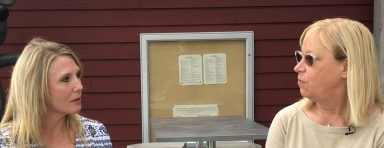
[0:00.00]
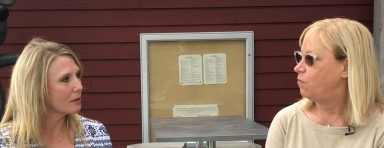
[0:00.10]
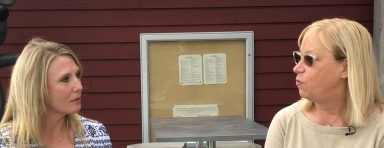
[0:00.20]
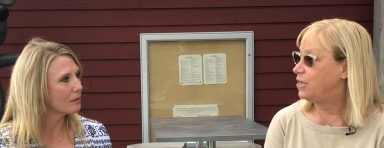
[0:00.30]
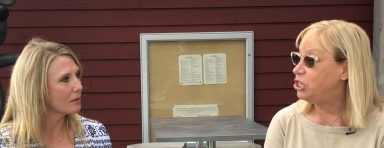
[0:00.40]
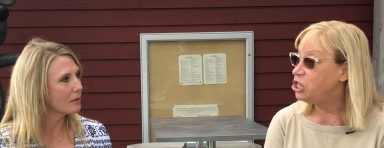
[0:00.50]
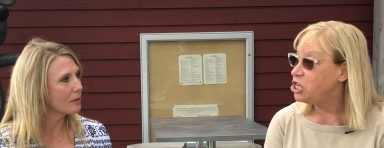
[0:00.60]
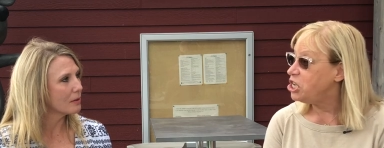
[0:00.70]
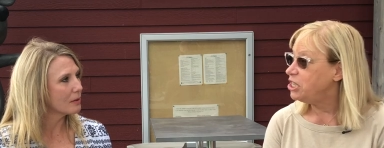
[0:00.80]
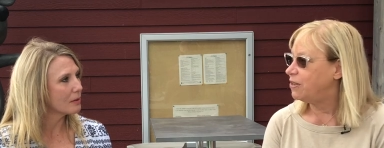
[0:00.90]
Speaker 1: free
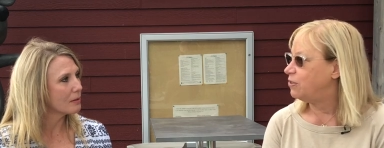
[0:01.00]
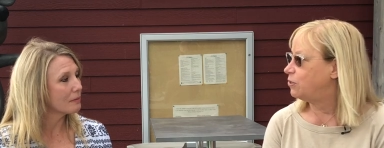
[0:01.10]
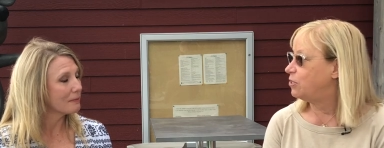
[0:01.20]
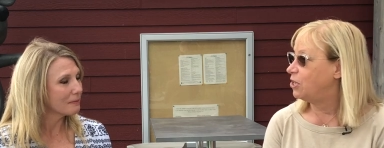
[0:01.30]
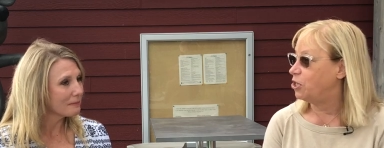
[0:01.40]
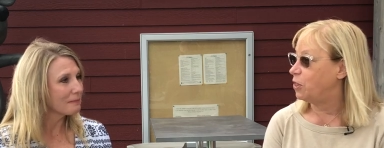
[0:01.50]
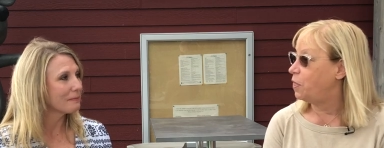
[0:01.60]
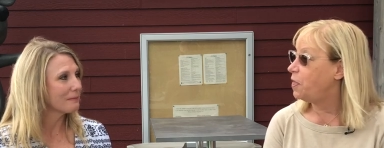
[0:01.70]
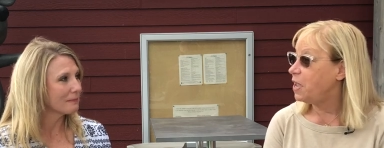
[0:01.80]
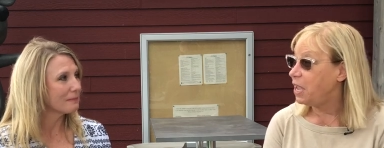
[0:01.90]
cheese? Is there such a
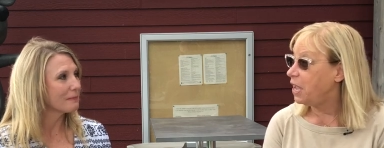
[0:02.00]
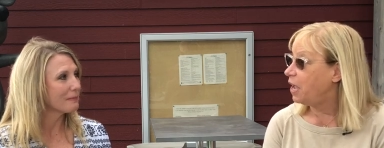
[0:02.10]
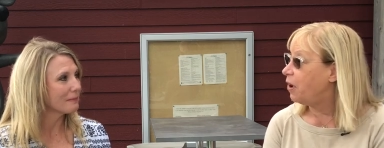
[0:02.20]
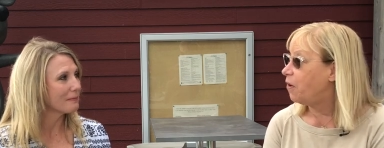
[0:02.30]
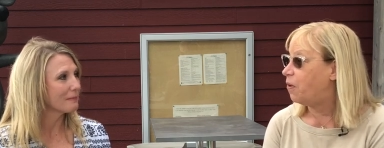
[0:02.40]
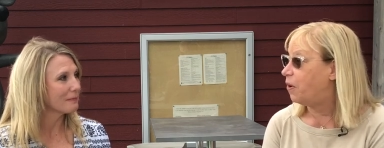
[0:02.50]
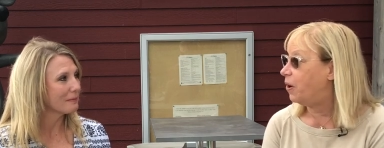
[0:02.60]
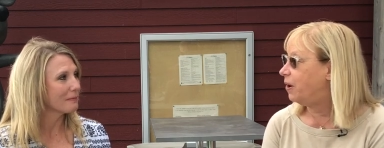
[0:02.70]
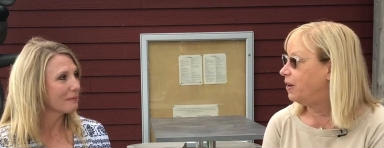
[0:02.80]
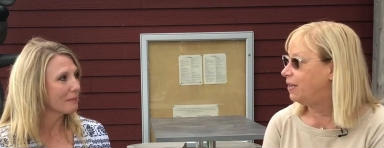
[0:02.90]
thing?
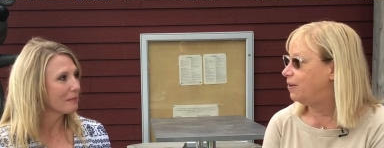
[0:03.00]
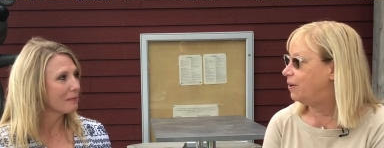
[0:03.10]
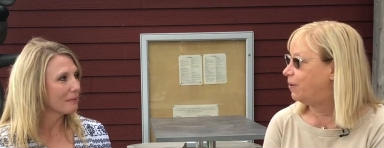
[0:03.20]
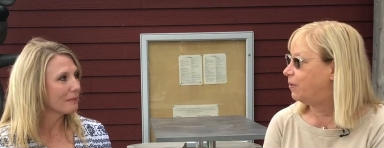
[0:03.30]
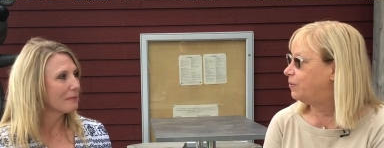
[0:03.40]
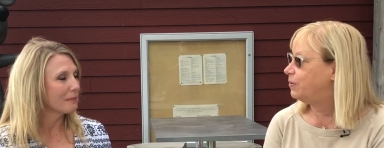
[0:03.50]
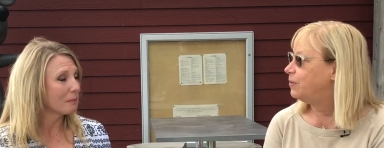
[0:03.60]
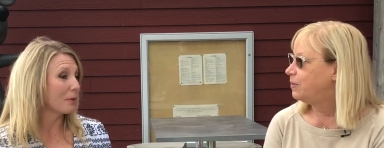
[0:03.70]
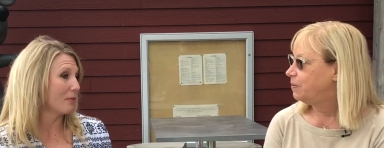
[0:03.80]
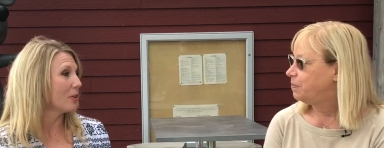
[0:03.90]
Or, you know?
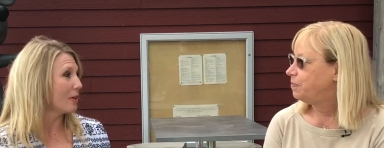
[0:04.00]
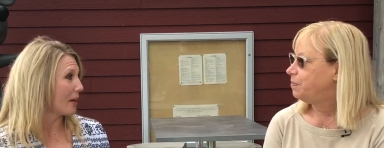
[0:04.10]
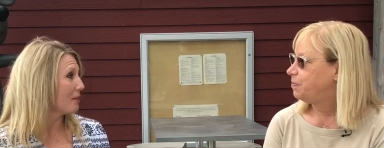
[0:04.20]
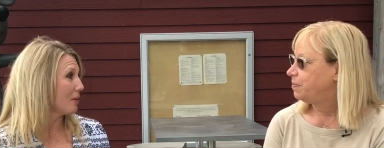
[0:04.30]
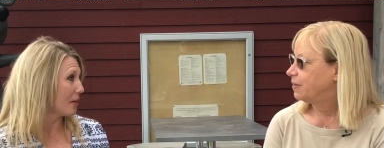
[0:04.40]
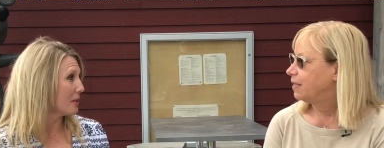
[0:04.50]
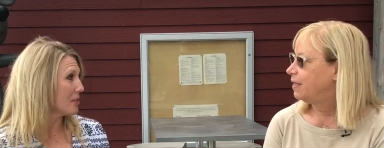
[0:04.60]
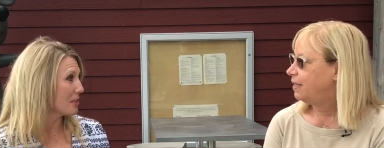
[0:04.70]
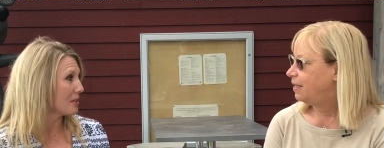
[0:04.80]
Speaker 2: Believe it or not, there is.